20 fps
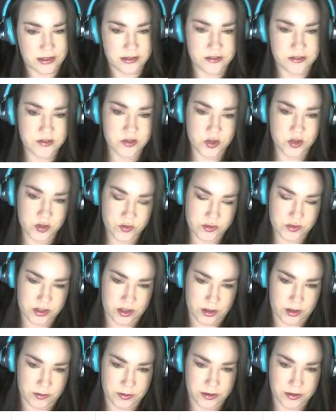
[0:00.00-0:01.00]
a
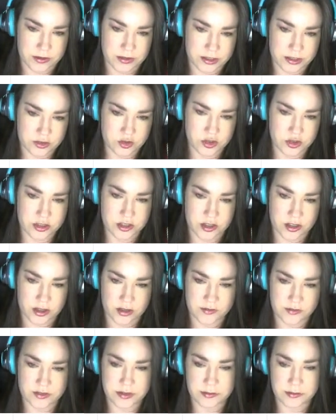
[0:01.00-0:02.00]
stovetop electric
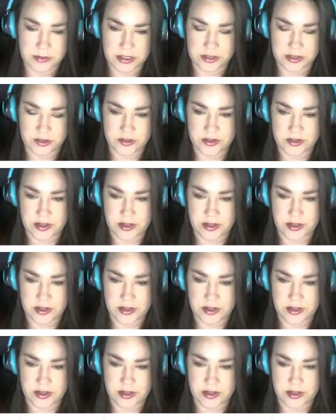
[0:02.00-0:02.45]
coffee maker